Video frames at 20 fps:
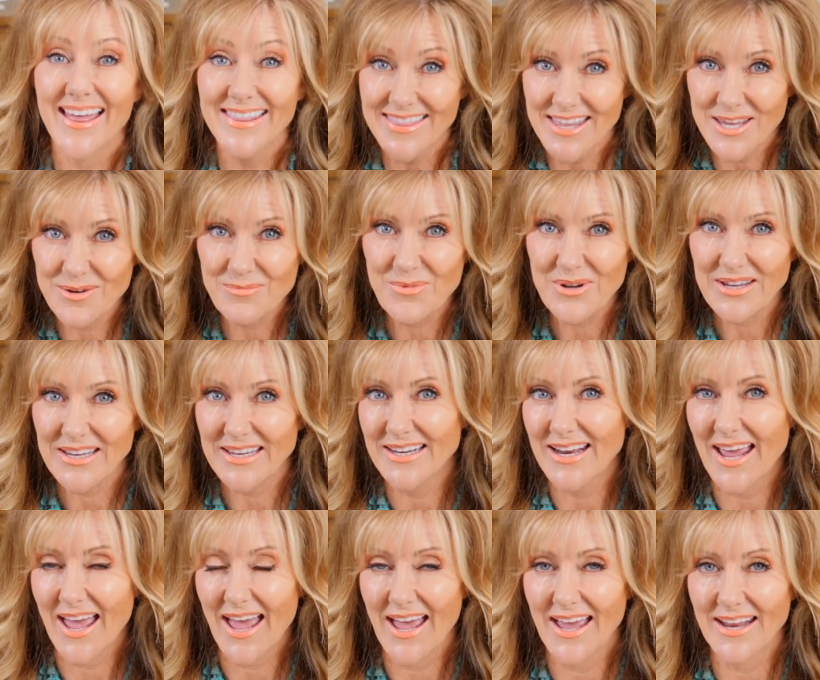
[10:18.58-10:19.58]
and then we
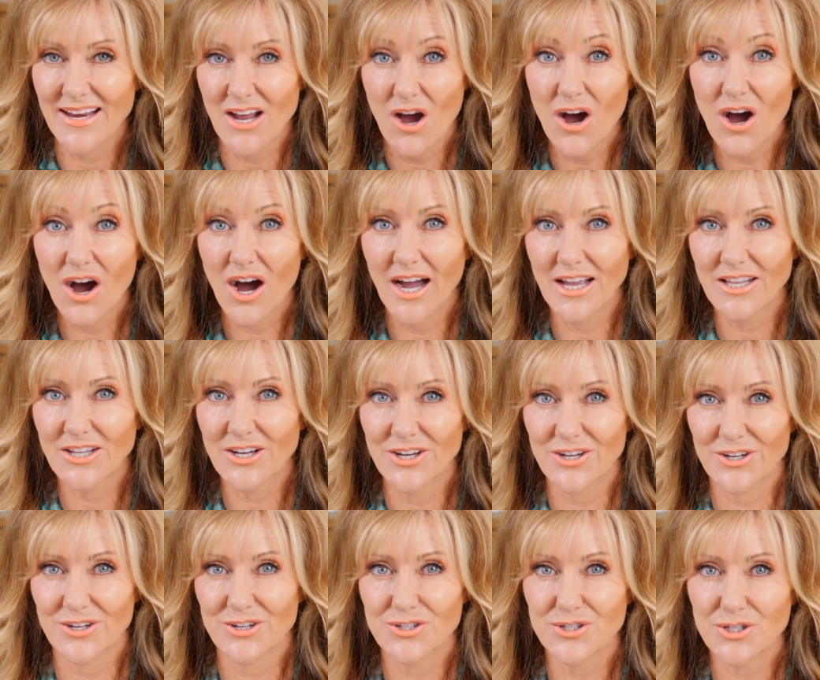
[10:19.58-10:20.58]
can add a
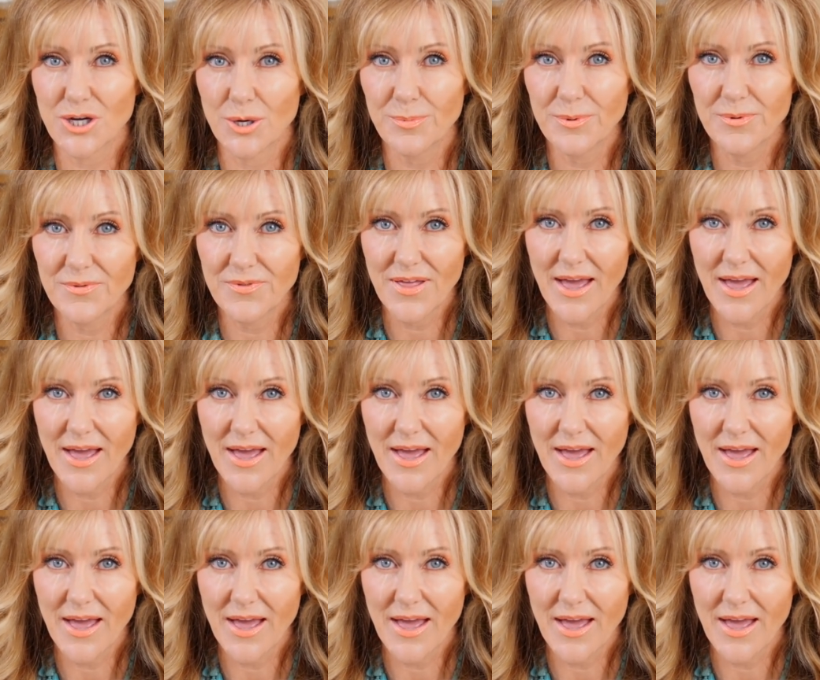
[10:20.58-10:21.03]
highlight on top of